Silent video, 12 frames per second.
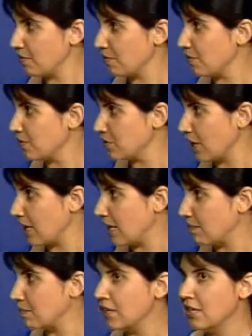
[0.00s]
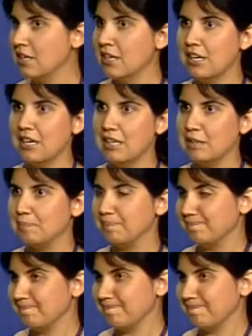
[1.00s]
through your job, um,